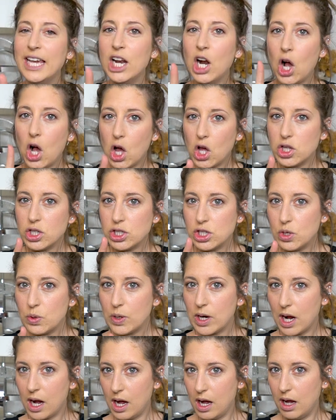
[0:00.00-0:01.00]
It
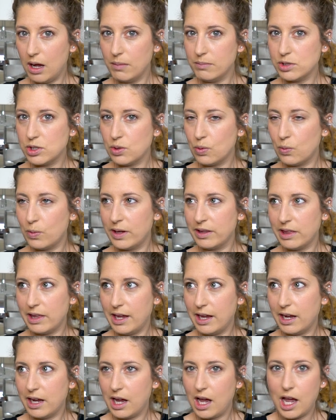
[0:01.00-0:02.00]
also comes with
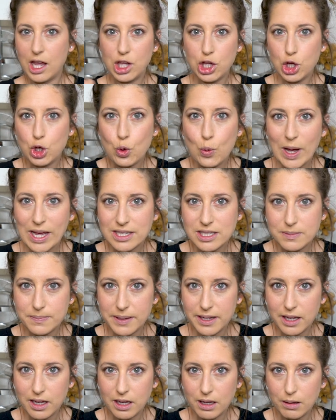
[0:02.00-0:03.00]
like a
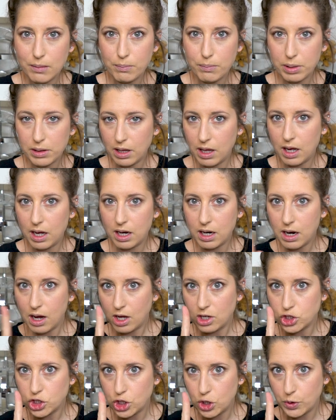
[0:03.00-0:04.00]
USB plug.
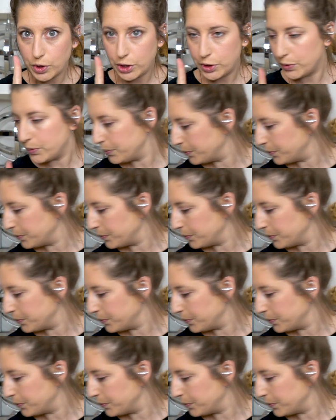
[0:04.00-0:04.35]
I'll show you.